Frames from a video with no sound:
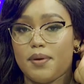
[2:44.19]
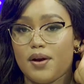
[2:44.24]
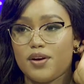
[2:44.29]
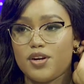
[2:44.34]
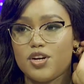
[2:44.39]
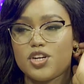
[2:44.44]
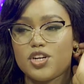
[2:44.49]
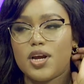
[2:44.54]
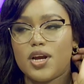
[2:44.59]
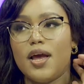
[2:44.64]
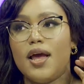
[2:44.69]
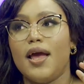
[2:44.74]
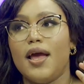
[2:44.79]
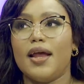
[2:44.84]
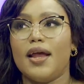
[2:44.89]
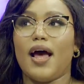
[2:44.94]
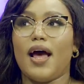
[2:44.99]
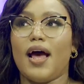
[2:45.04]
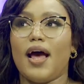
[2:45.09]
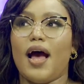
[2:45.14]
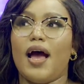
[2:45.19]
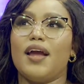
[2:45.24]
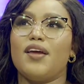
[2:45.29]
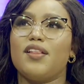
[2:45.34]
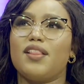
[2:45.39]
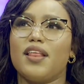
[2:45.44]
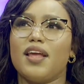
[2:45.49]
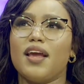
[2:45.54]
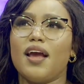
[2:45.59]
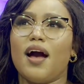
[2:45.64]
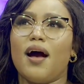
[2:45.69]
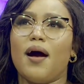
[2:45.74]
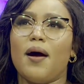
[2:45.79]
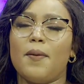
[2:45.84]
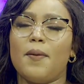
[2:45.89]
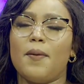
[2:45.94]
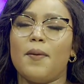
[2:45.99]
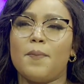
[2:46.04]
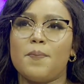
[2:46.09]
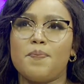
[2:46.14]
marriage. And I think
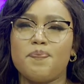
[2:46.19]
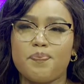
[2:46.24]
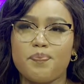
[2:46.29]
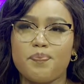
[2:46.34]
in